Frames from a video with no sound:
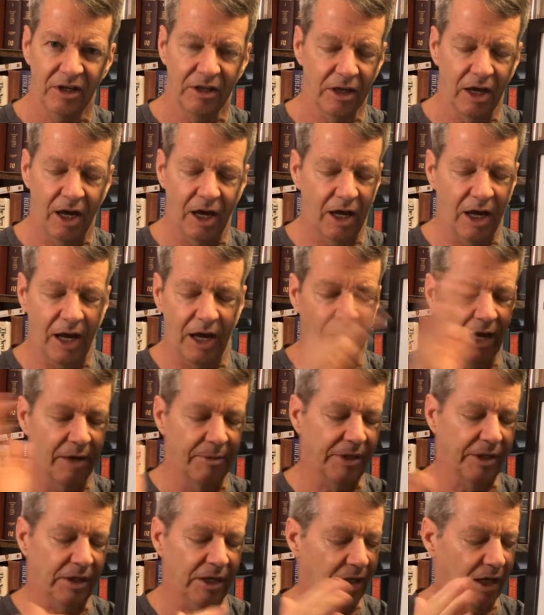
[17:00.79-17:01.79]
I,
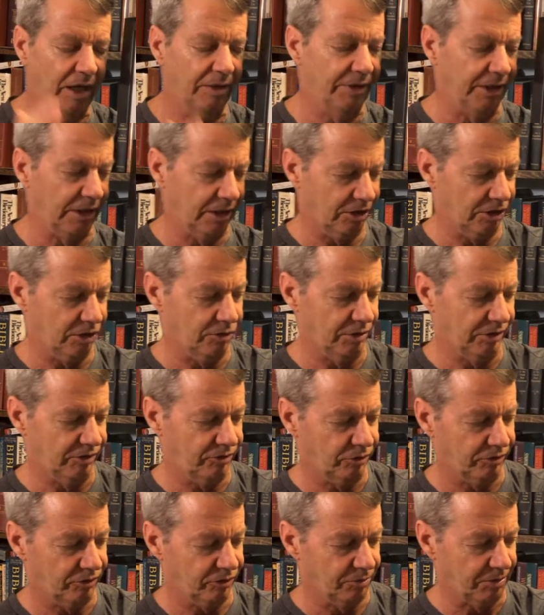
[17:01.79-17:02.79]
mean, I'm not going to go into
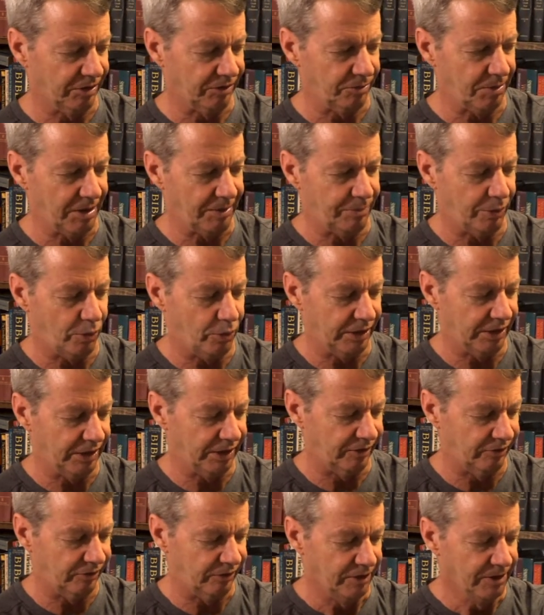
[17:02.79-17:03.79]
it too much. My point
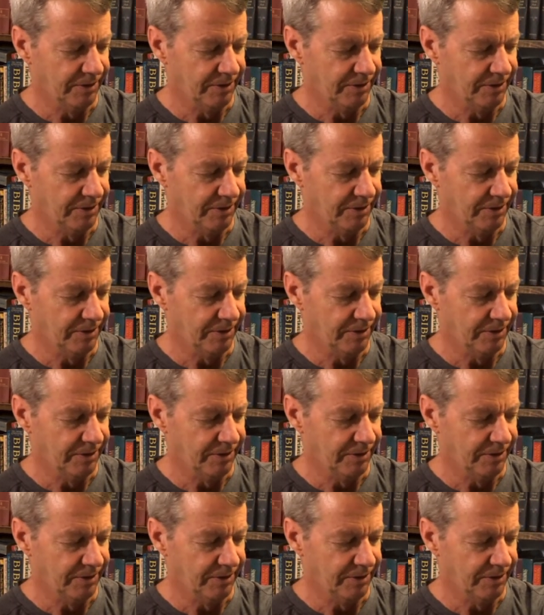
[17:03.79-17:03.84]
is,